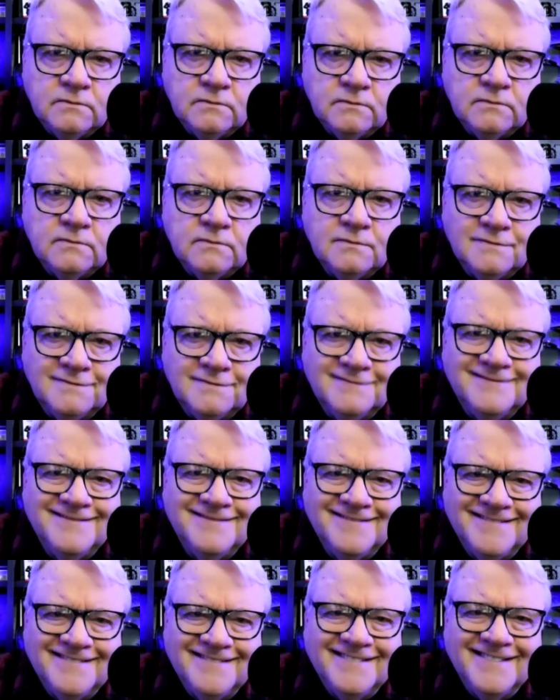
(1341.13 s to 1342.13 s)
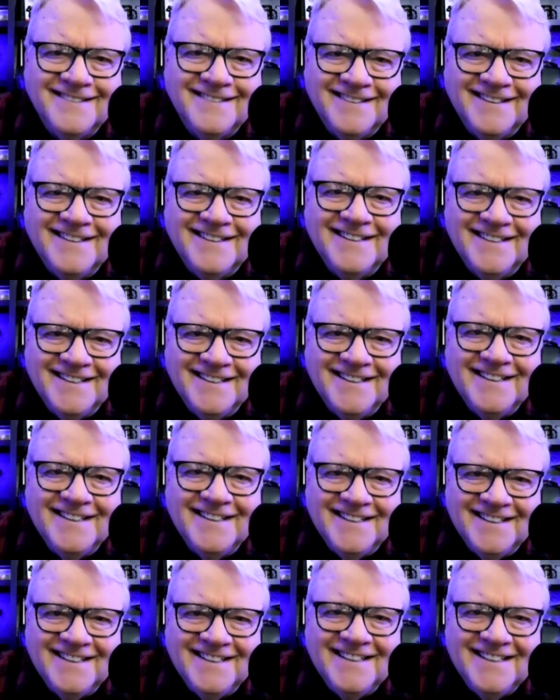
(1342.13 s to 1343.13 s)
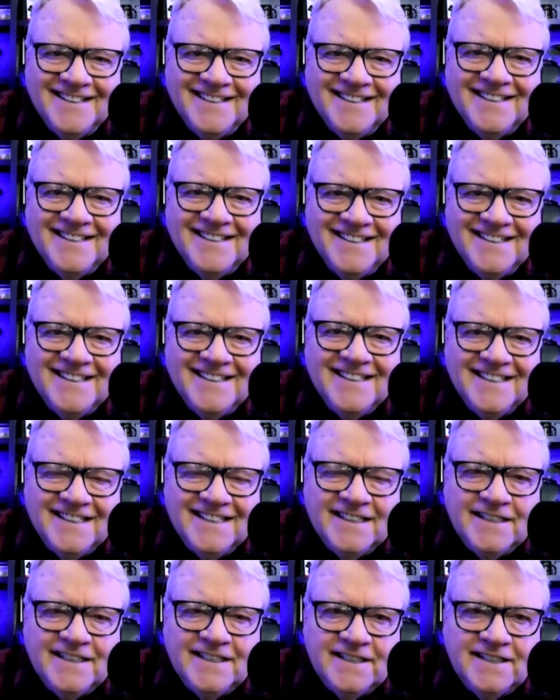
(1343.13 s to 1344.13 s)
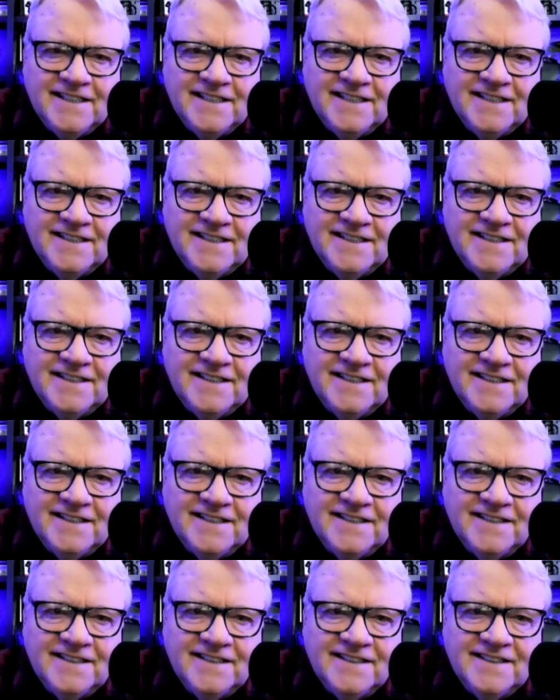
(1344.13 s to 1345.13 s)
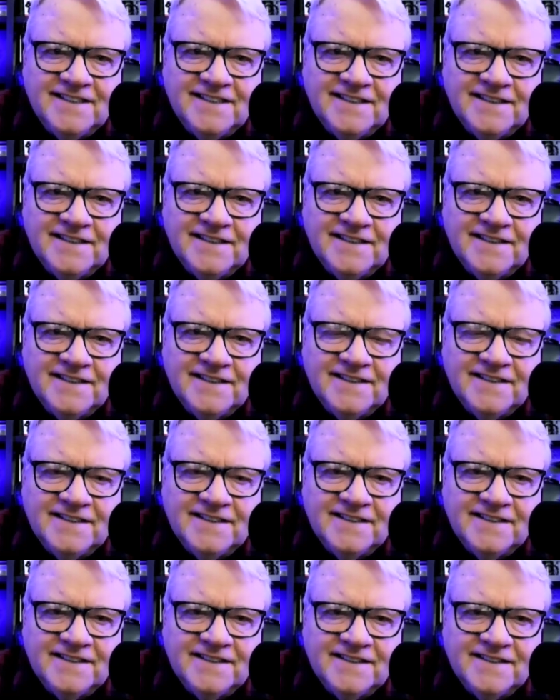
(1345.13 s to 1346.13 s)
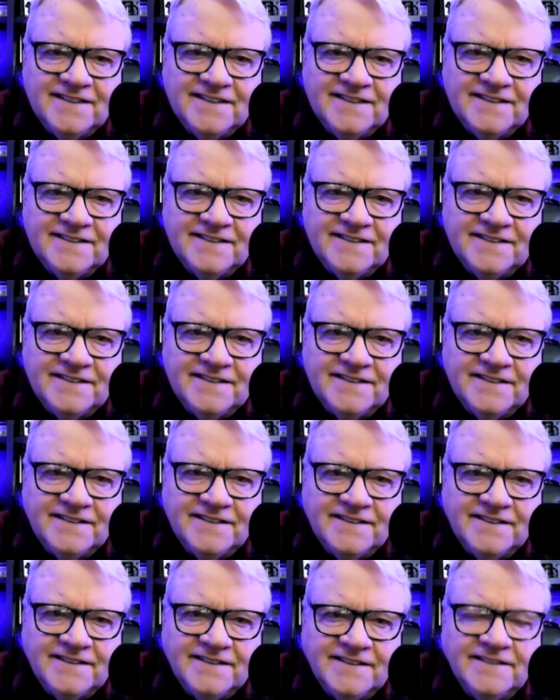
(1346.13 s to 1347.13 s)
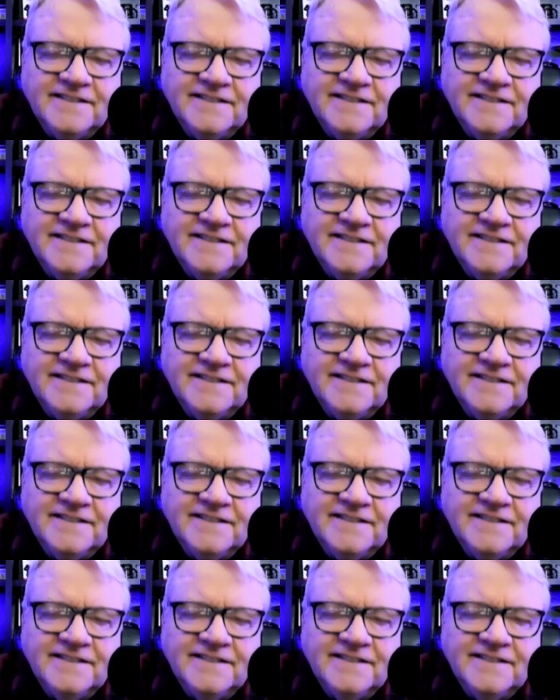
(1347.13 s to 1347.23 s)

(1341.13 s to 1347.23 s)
(silent)